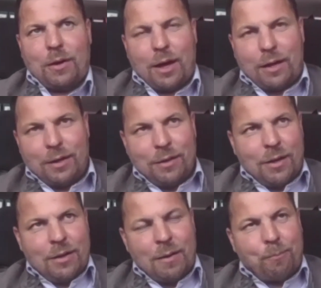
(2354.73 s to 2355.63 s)

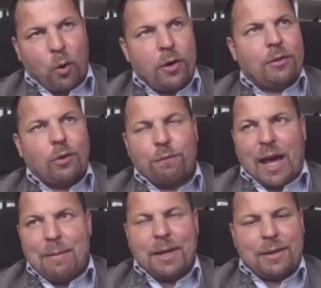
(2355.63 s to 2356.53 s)
In a point of
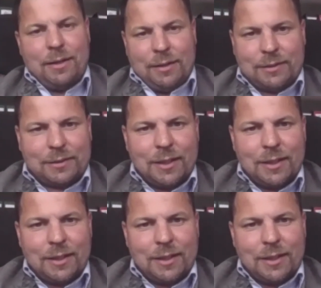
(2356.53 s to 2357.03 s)
chemicals